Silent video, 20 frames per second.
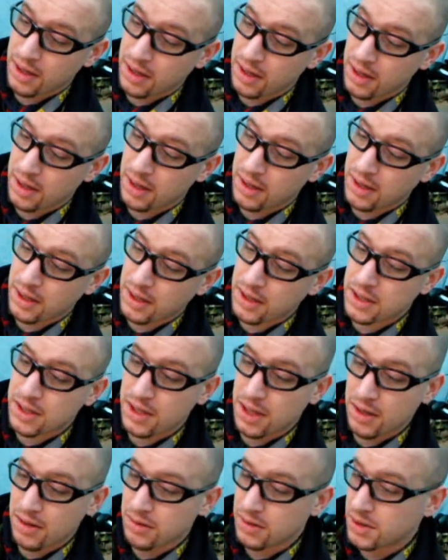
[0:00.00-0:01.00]
in these
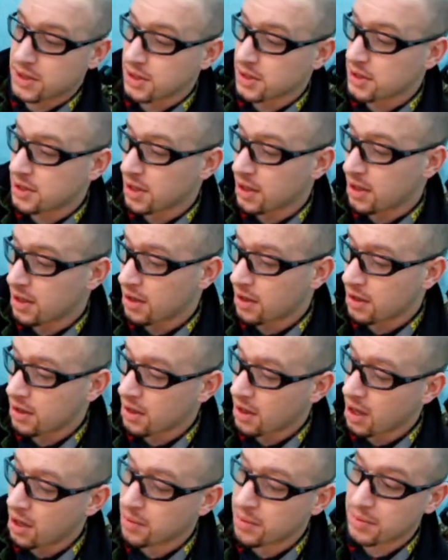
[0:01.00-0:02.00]
seals just to
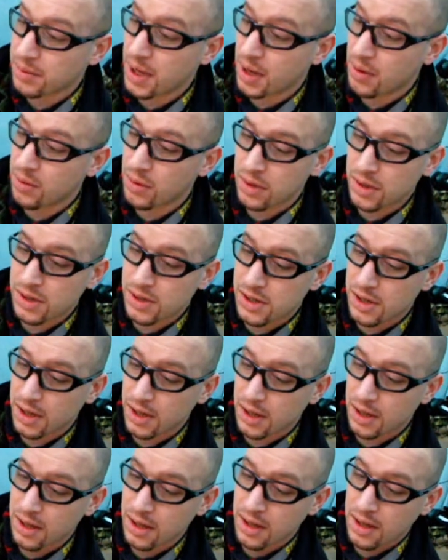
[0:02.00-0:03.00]
help them get watertight
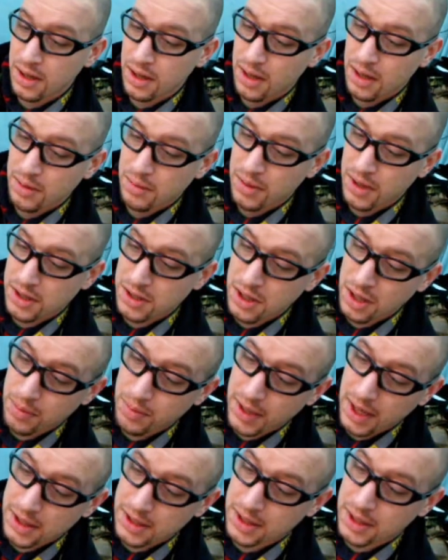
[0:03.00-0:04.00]
there's no
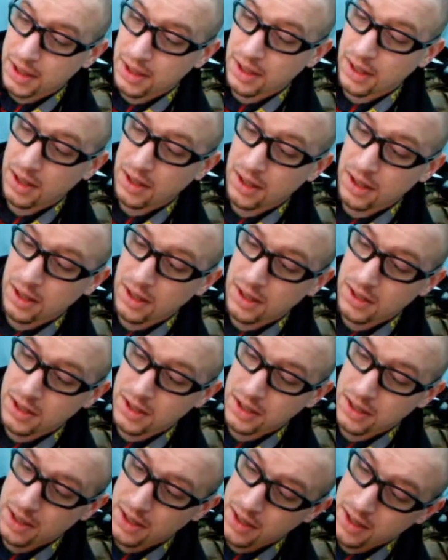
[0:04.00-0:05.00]
plastic in any of this
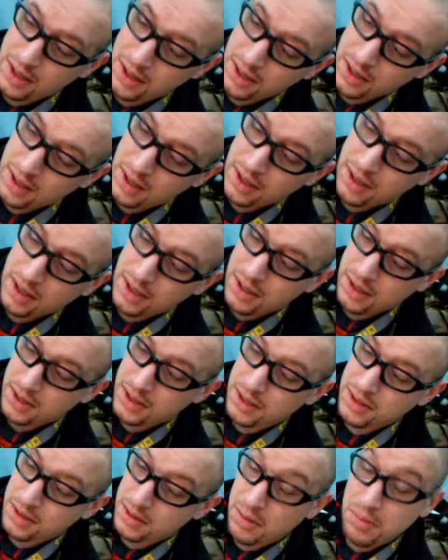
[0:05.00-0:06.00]
it
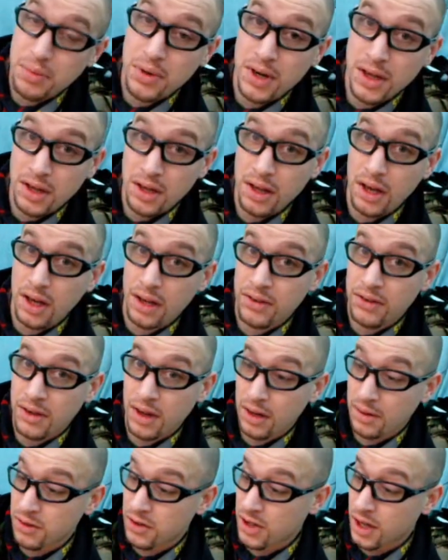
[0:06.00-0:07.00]
seems to be pretty good
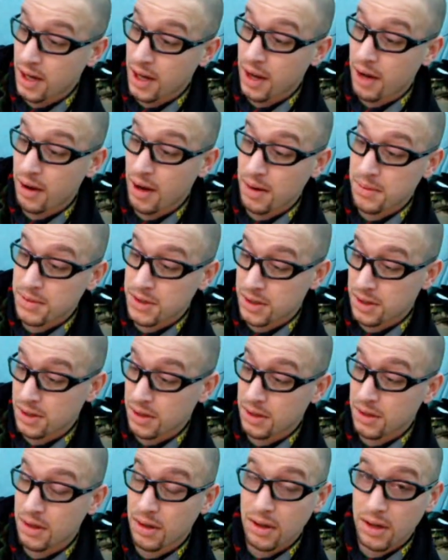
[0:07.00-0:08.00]
so check out
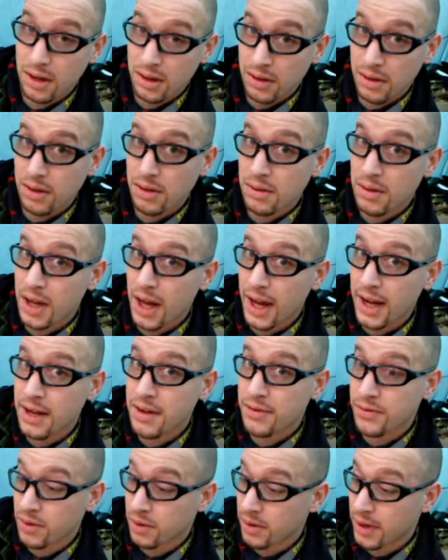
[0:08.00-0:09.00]
amazon.co.uk
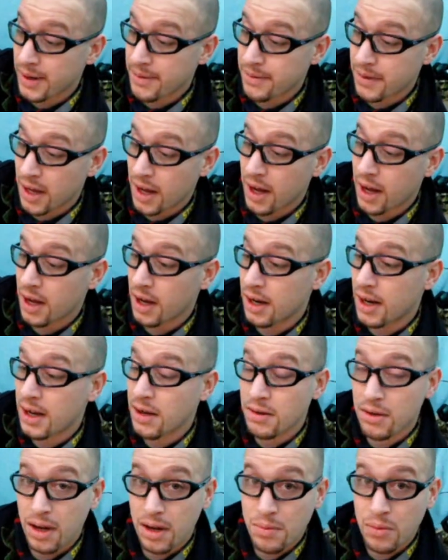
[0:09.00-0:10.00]
for it uh, let you
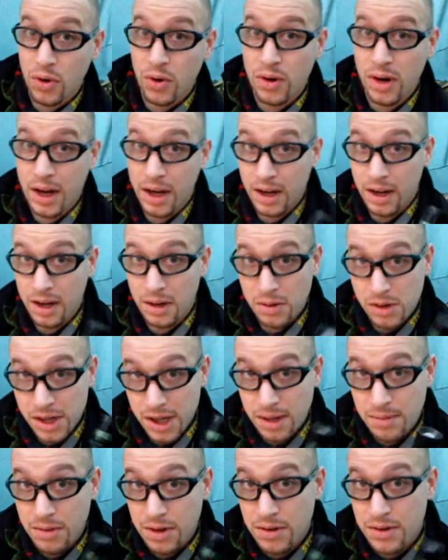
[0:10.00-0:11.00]
know more how I
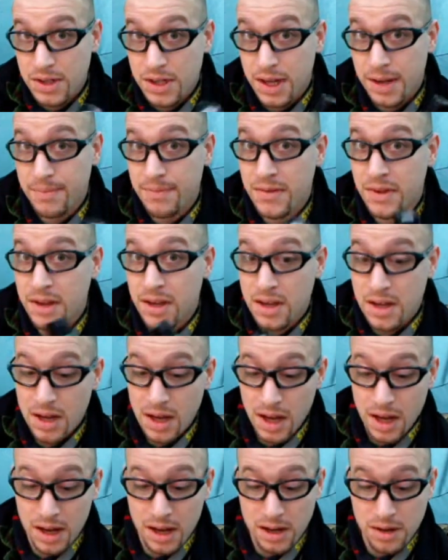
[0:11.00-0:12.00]
keep using it
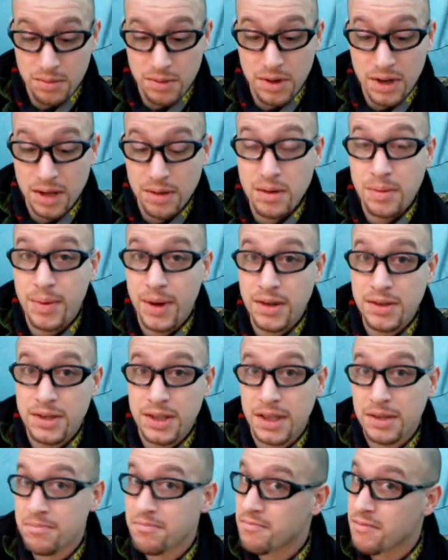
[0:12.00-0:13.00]
and we'll keep you posted
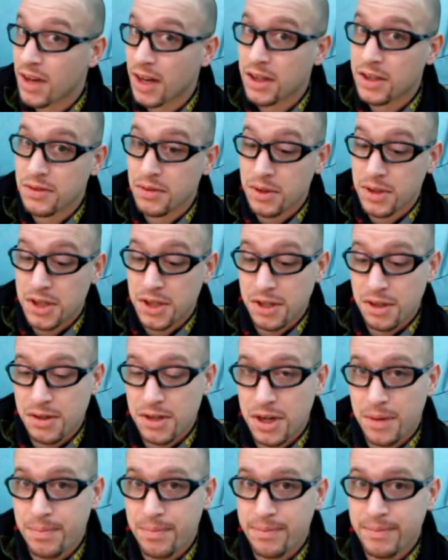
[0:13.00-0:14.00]
thanks for watching YouTube